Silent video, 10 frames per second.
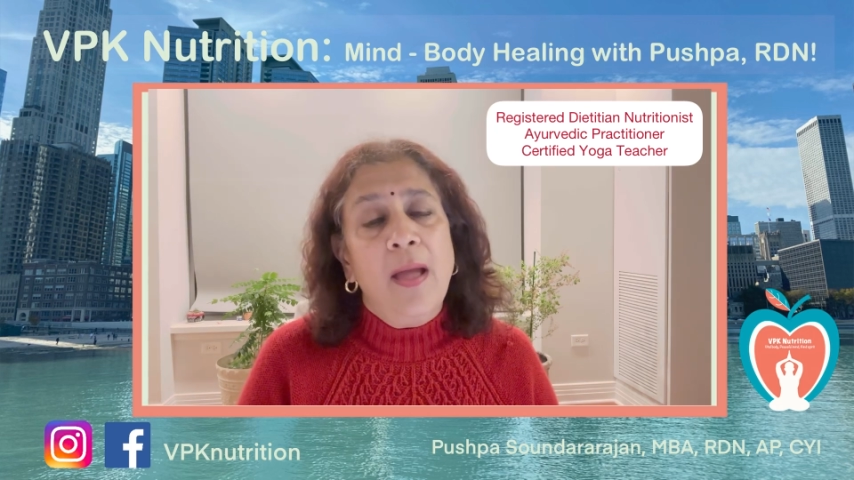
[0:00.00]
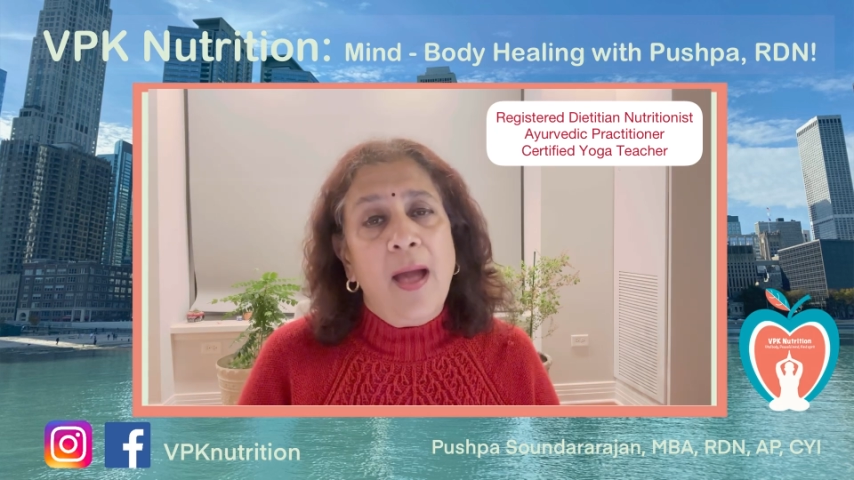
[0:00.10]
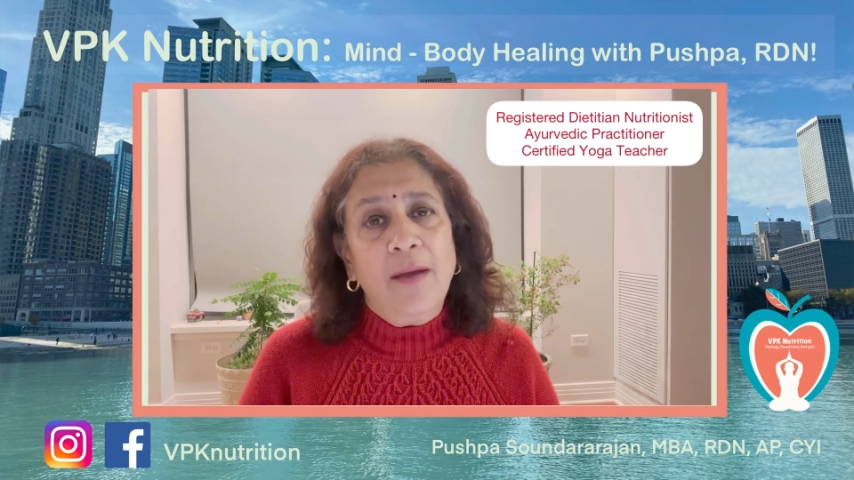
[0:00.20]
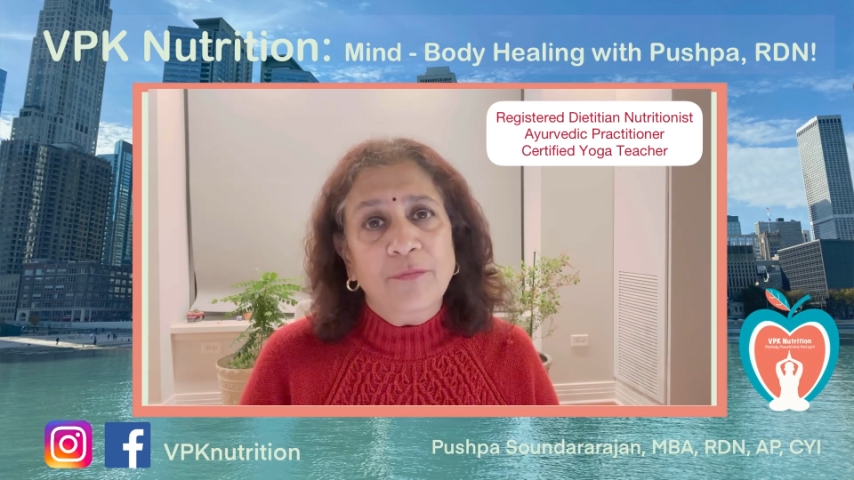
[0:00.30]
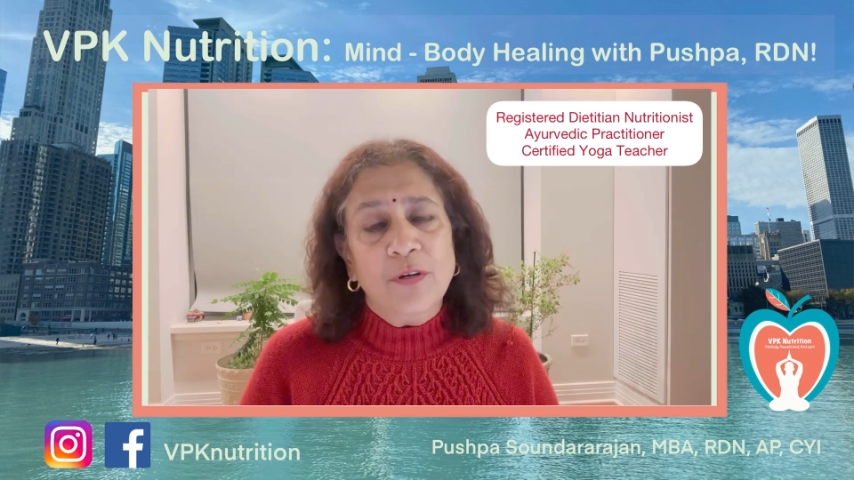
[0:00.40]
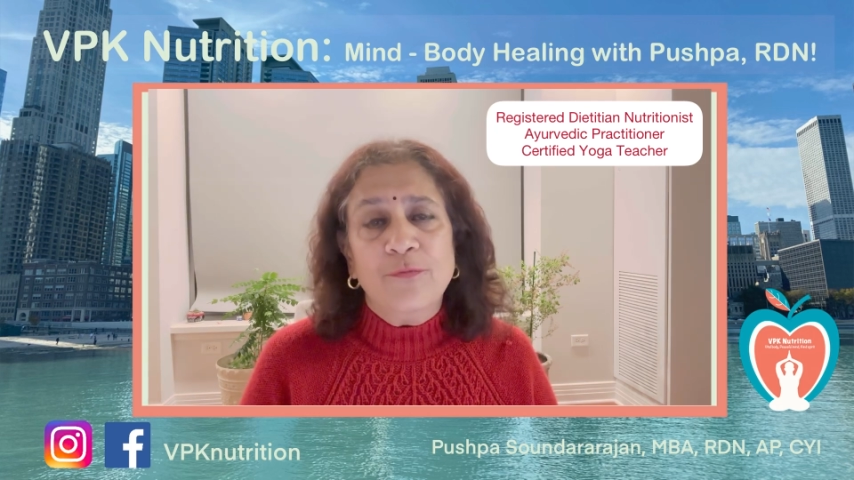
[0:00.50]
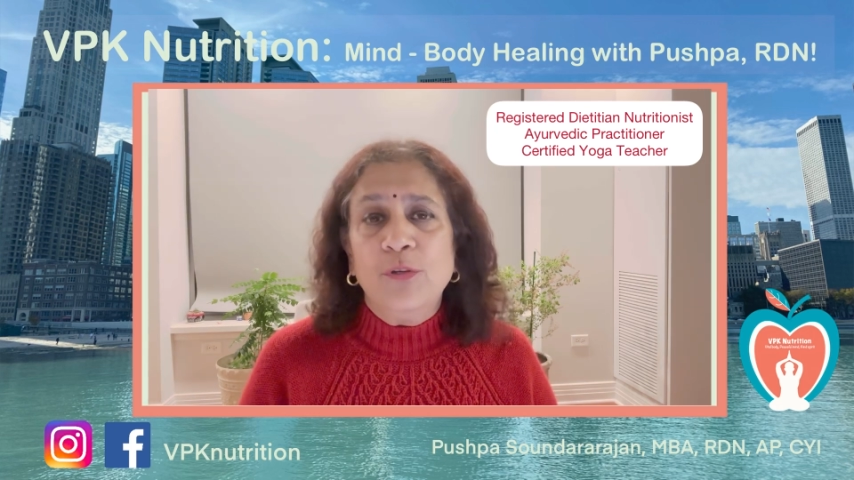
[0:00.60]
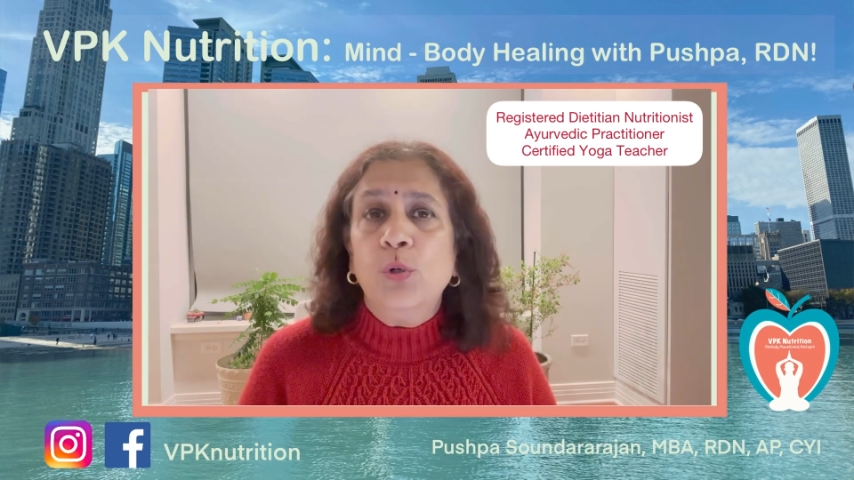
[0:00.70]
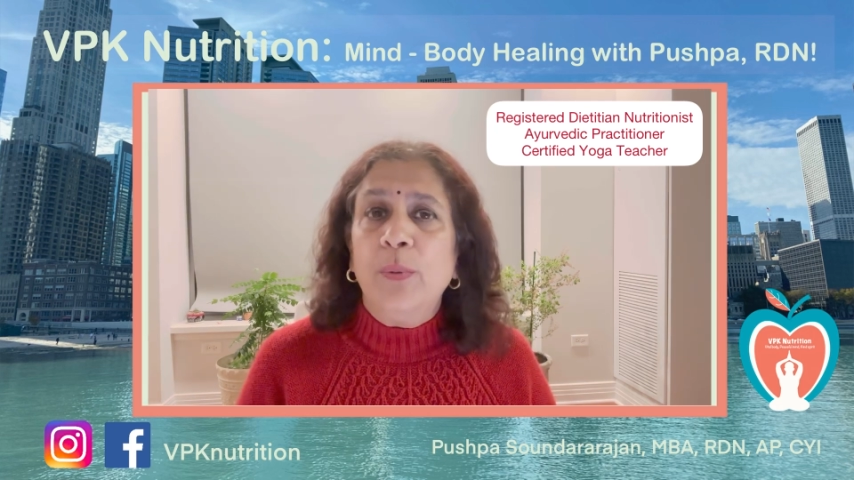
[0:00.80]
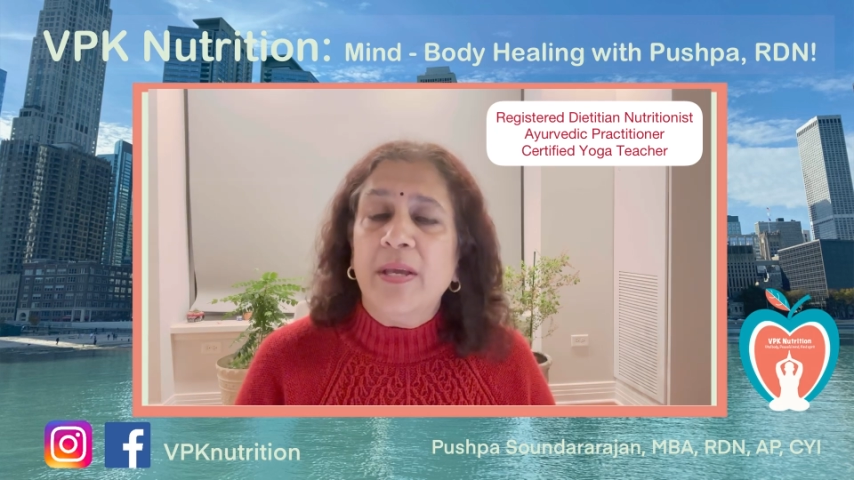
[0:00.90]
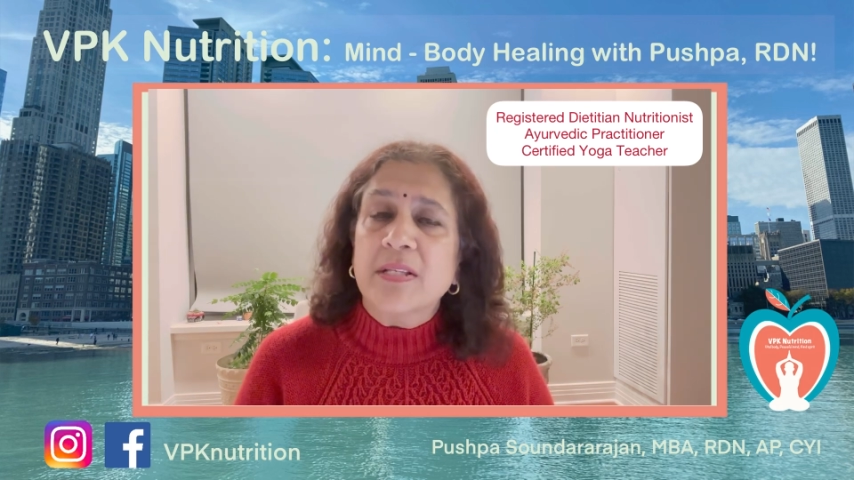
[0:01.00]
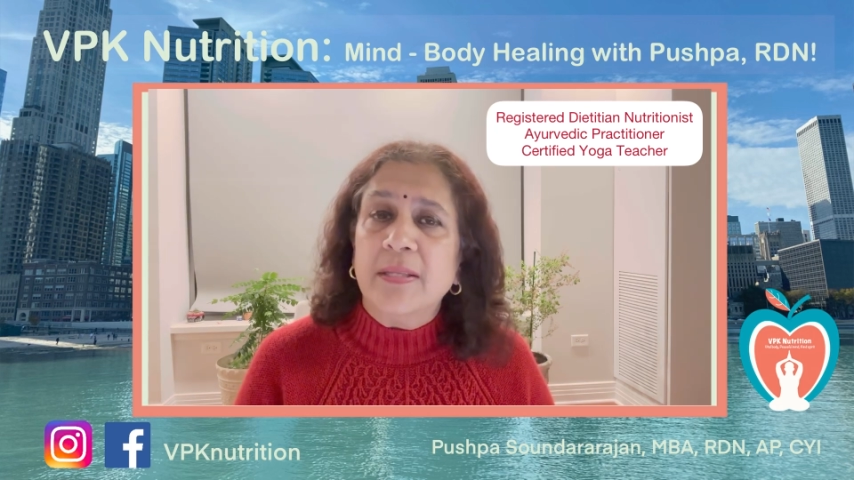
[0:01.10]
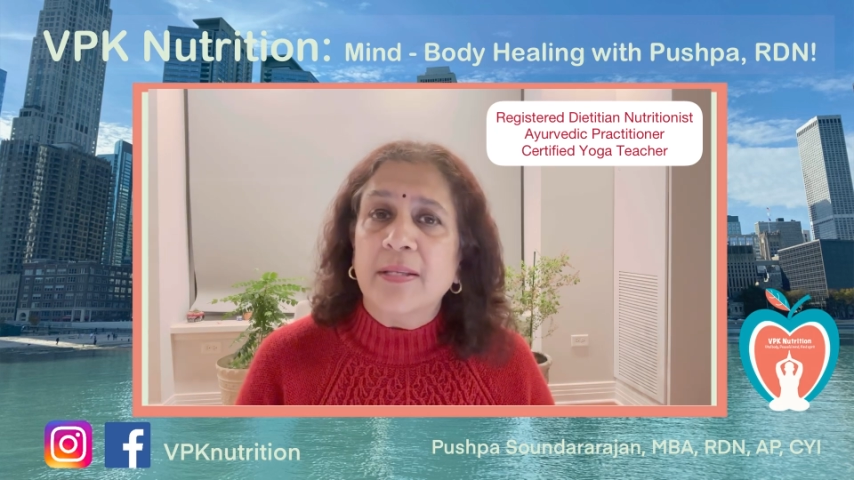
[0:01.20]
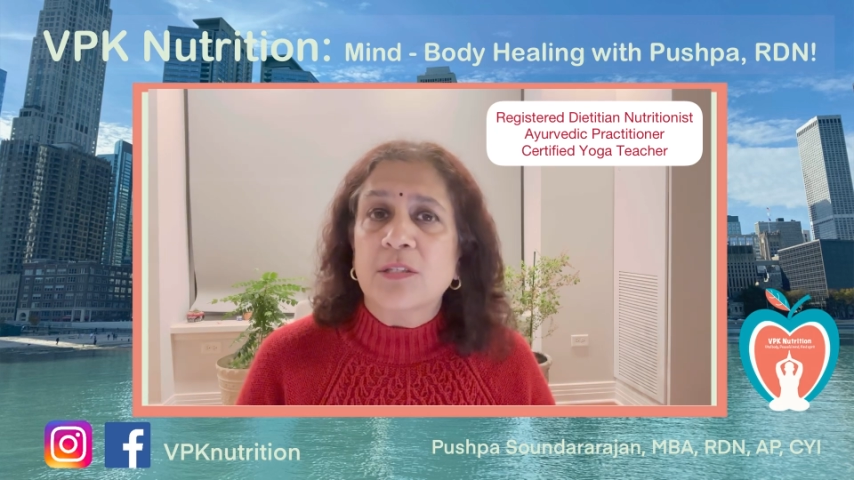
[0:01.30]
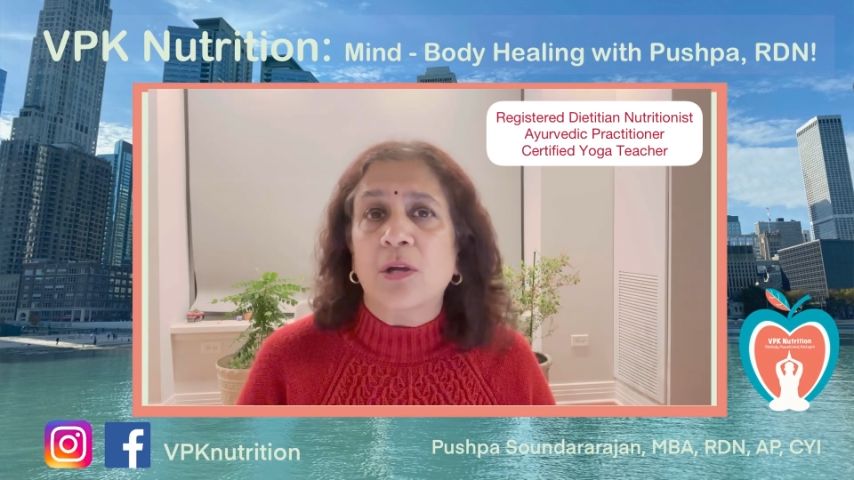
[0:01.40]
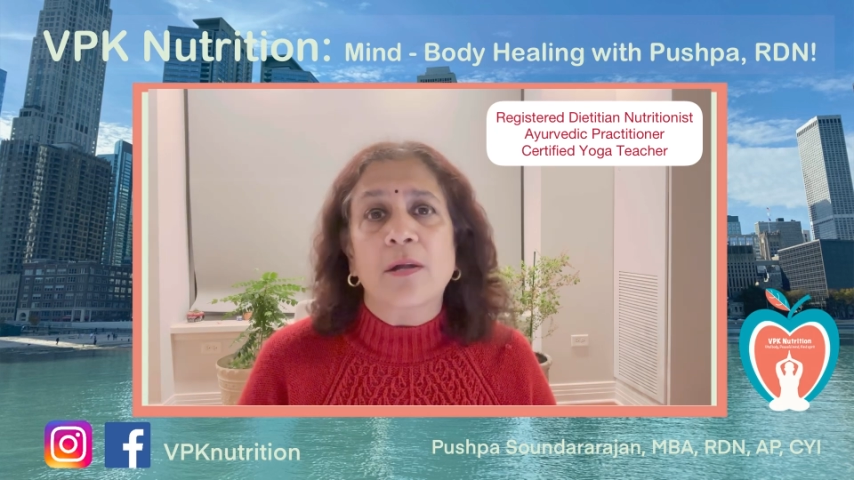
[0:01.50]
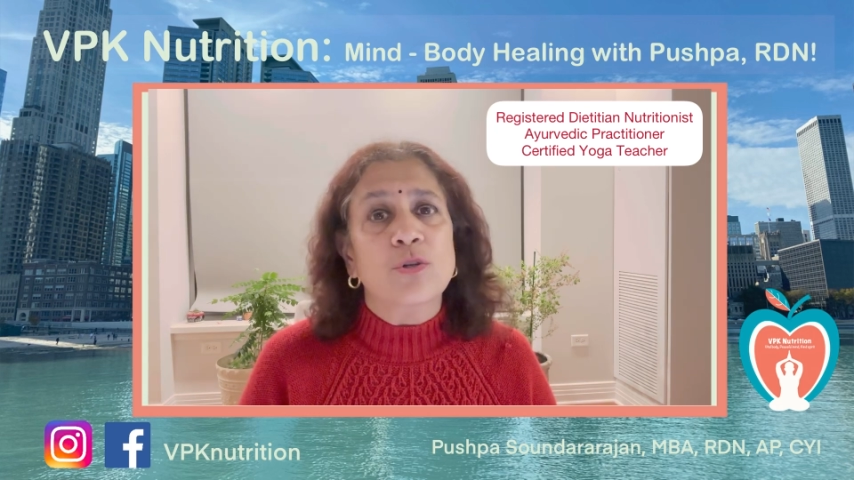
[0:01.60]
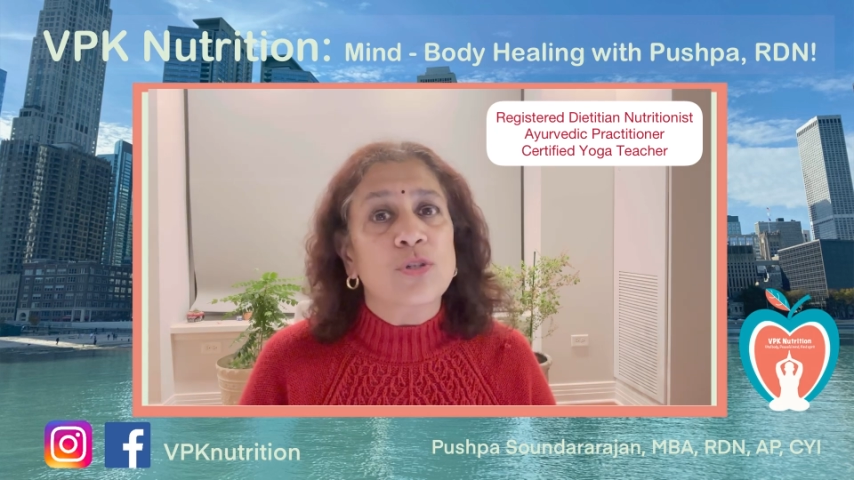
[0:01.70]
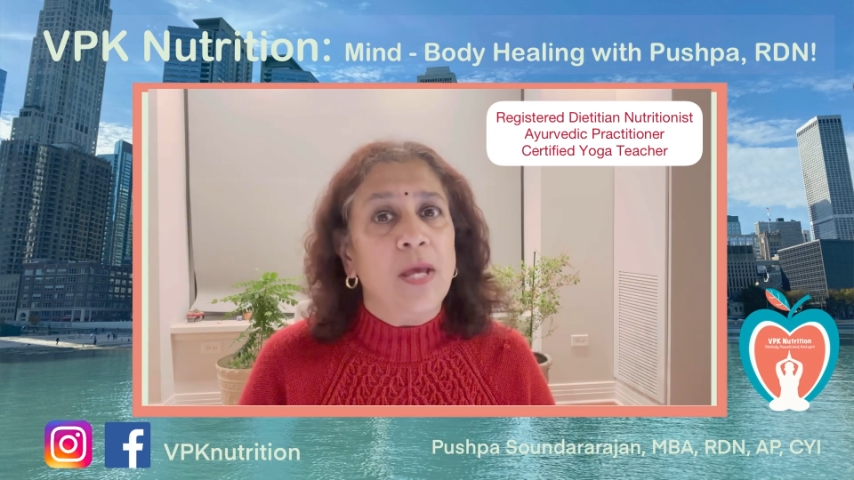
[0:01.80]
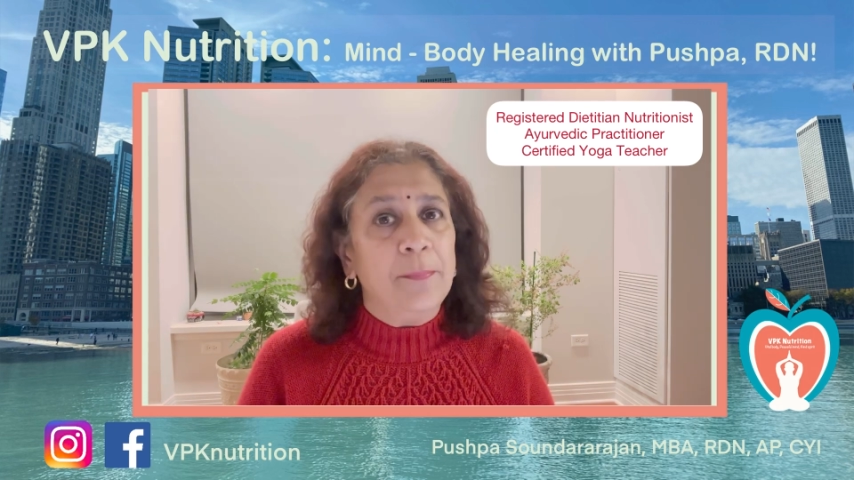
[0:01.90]
after a few weeks, things start
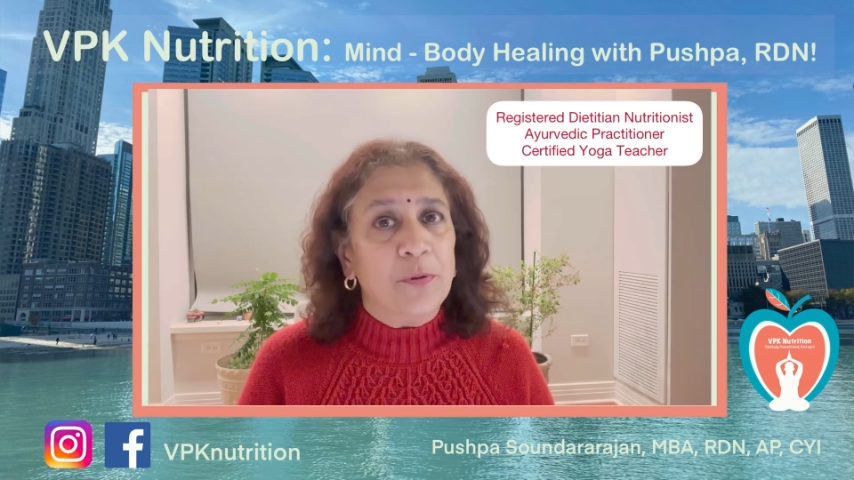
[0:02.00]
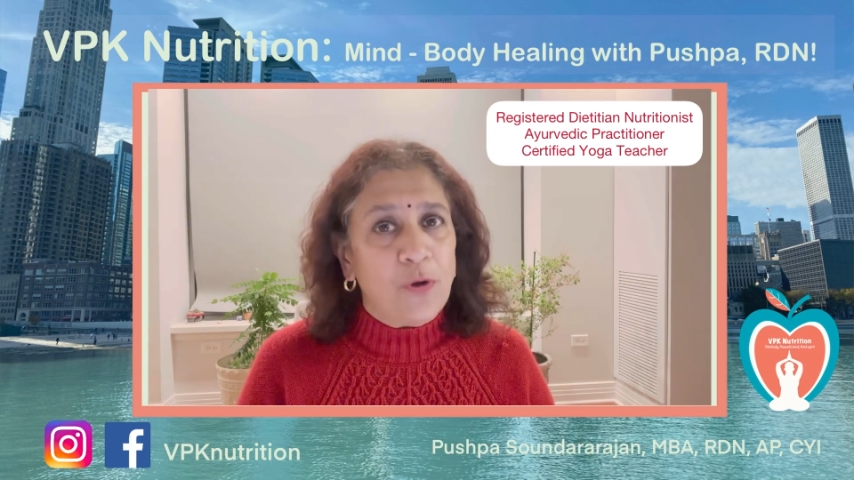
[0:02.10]
to taper